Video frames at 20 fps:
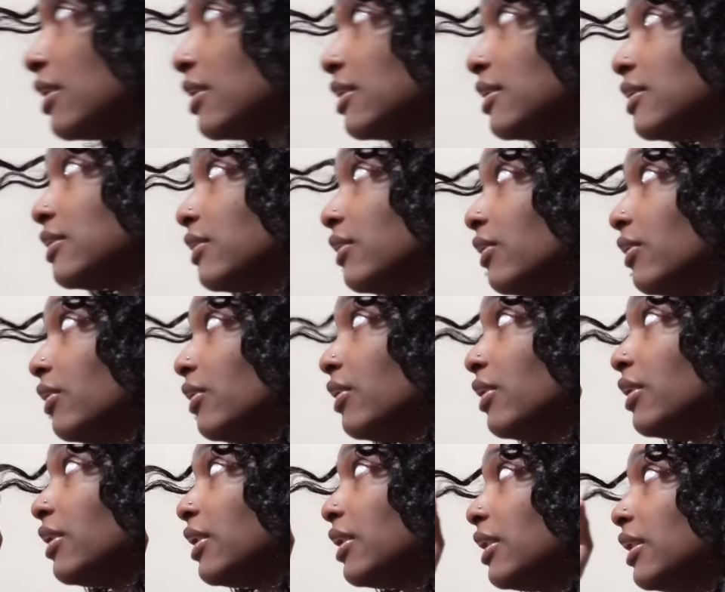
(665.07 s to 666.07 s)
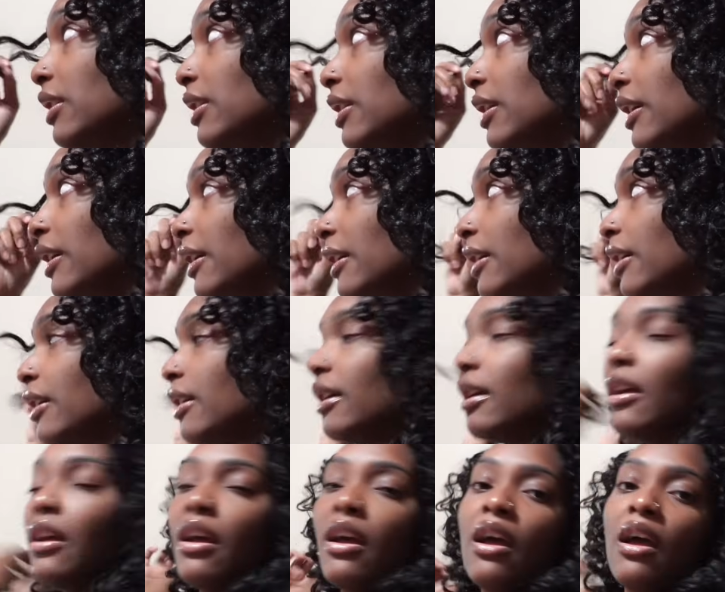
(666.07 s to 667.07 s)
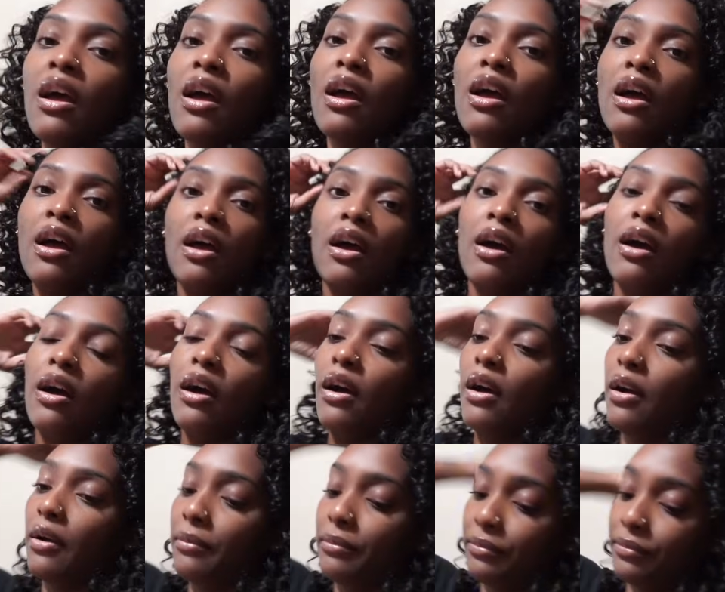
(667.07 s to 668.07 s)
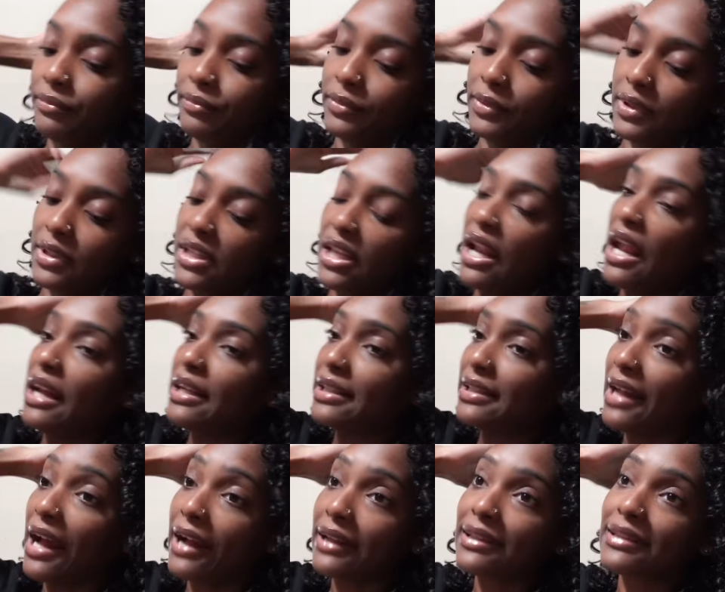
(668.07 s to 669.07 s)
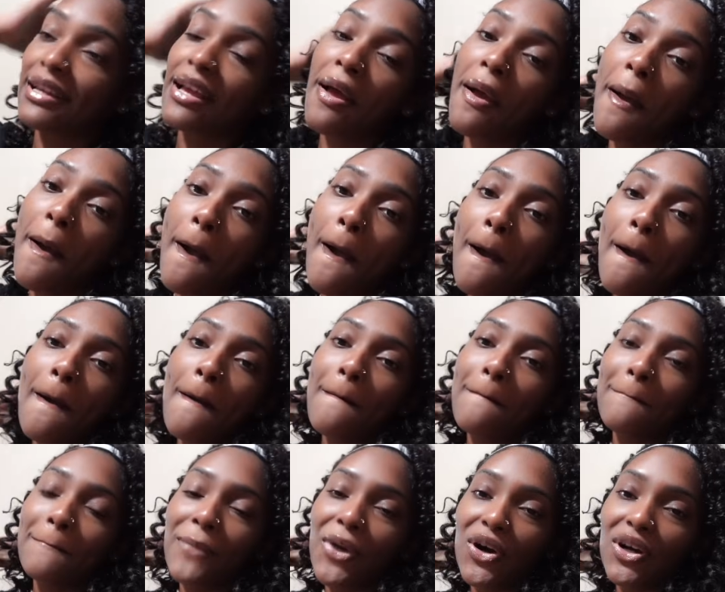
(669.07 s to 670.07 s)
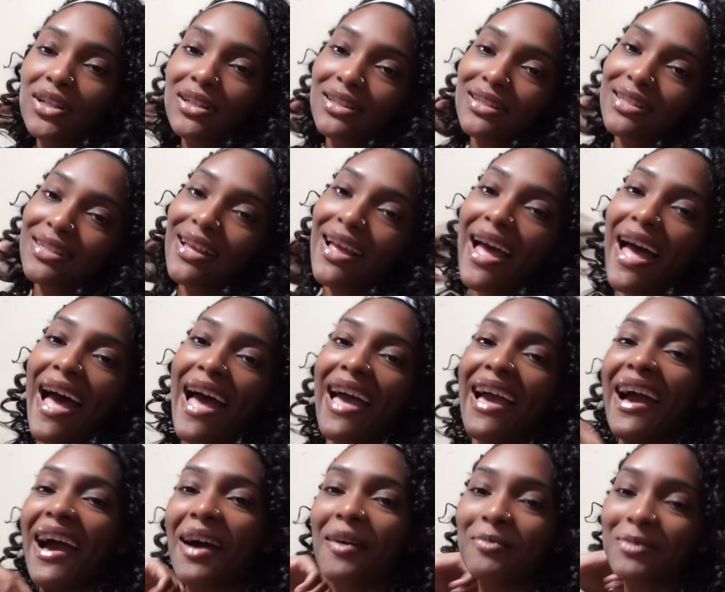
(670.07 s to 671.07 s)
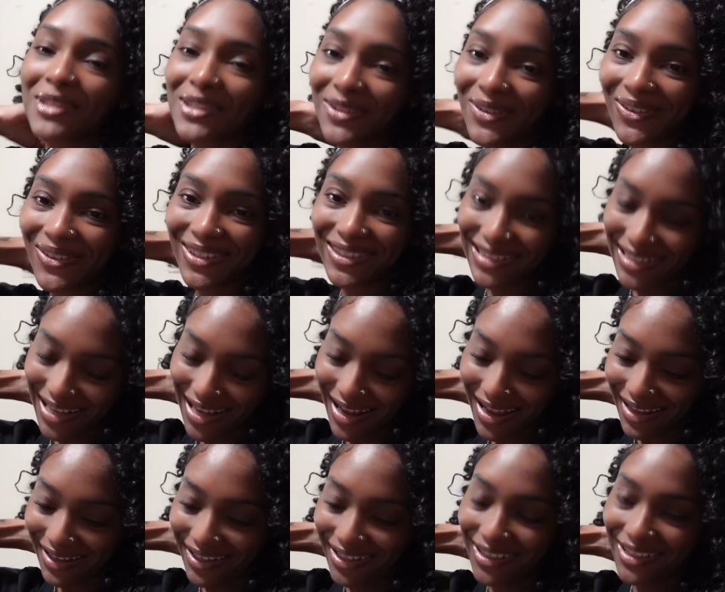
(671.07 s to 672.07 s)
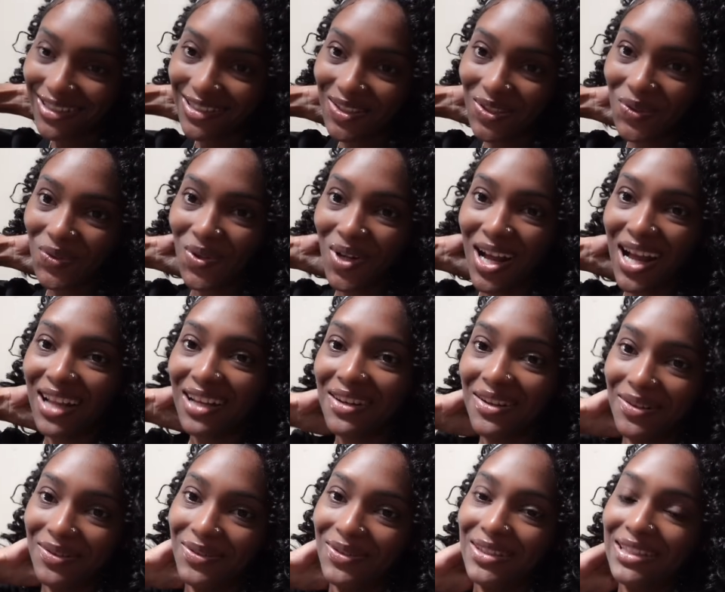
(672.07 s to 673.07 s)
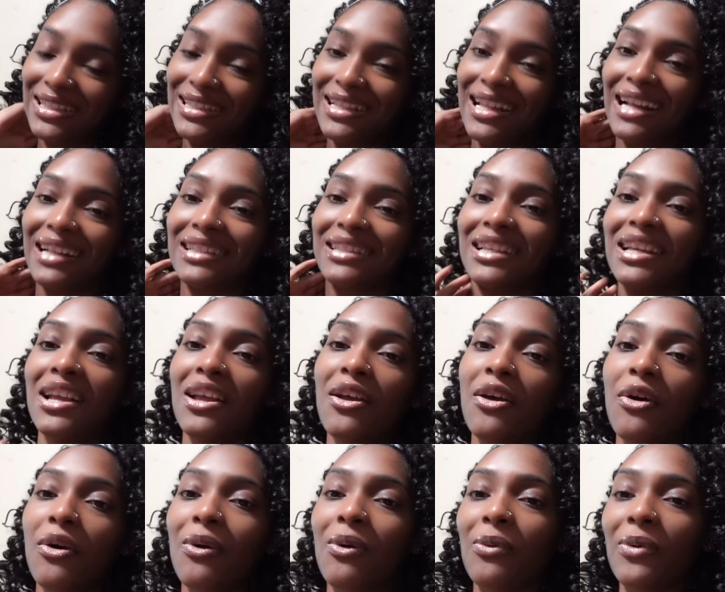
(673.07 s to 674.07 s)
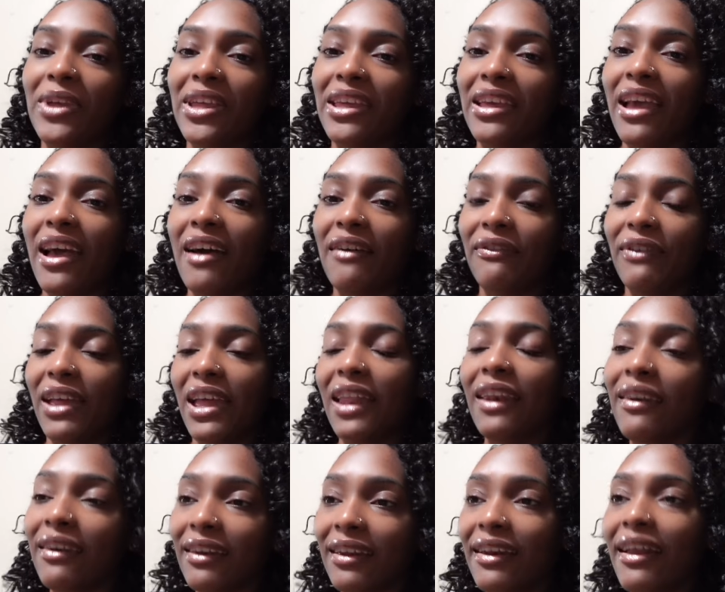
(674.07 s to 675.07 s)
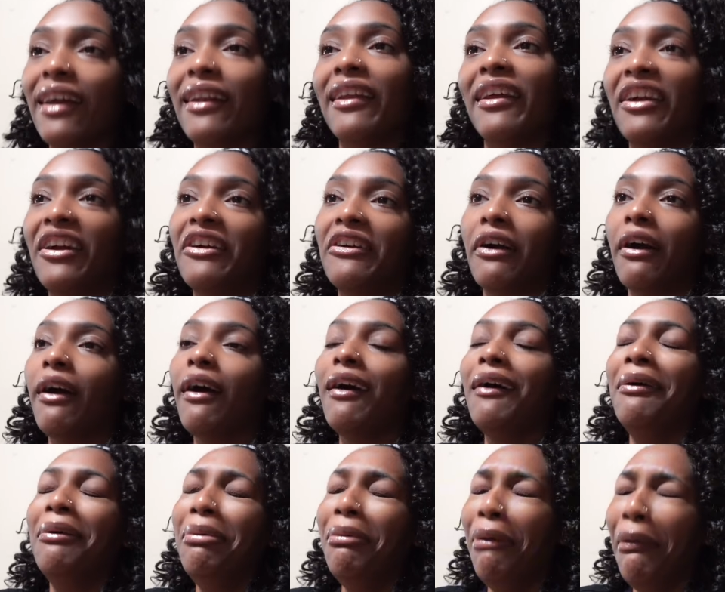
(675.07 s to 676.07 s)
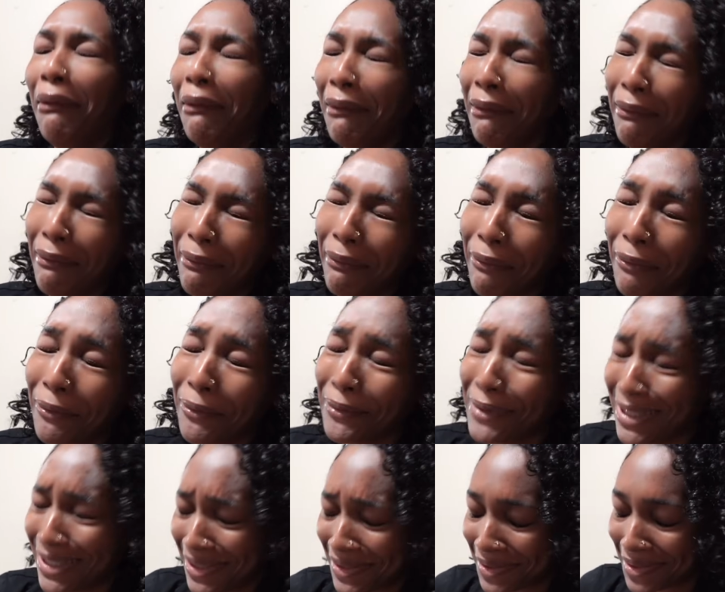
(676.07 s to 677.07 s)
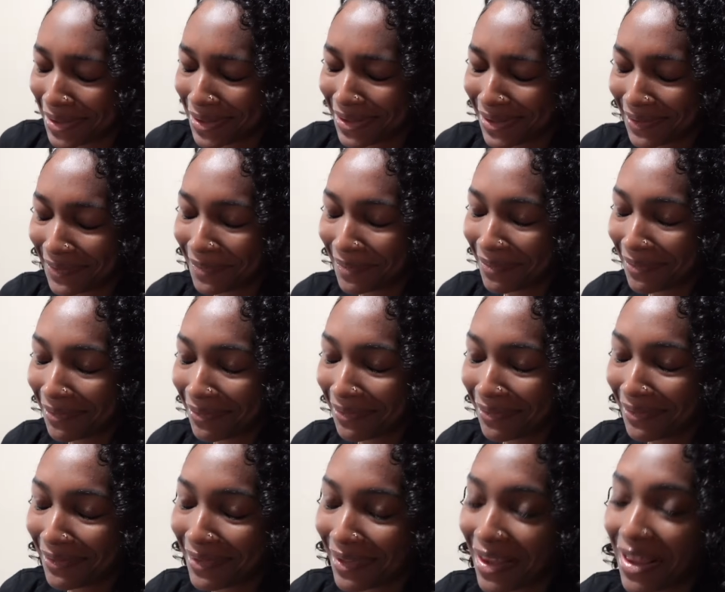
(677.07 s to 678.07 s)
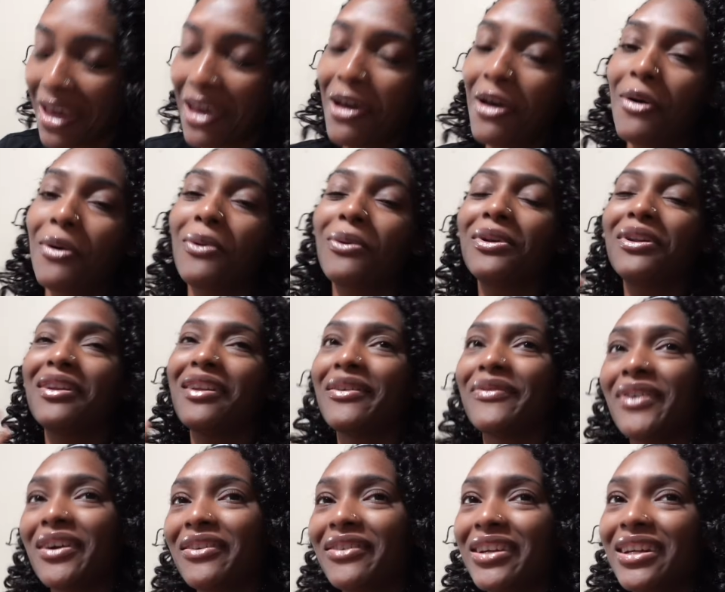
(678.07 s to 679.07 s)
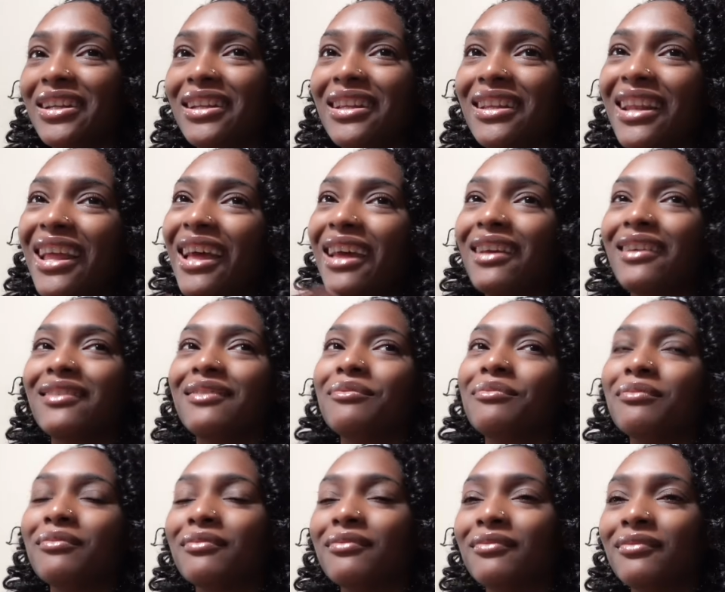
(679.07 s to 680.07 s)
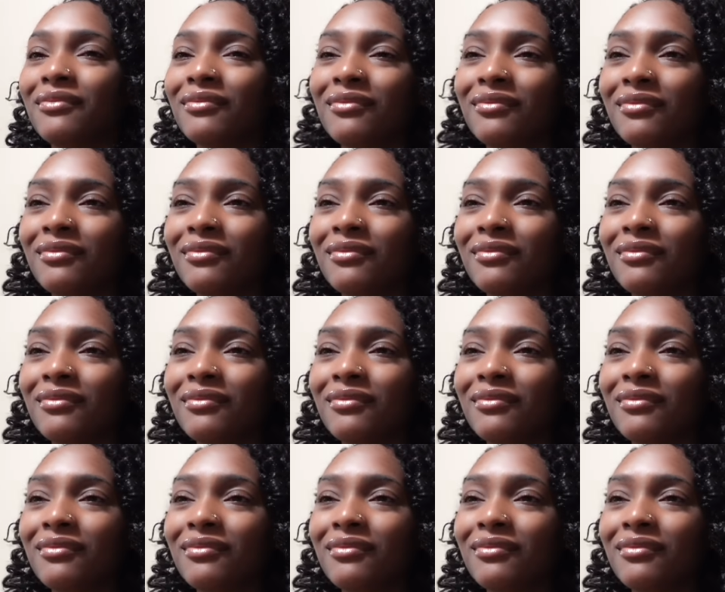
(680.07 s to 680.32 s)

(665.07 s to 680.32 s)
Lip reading: So yeah, so that's that. But I am so sad to announce that we have ended an era which one never really like I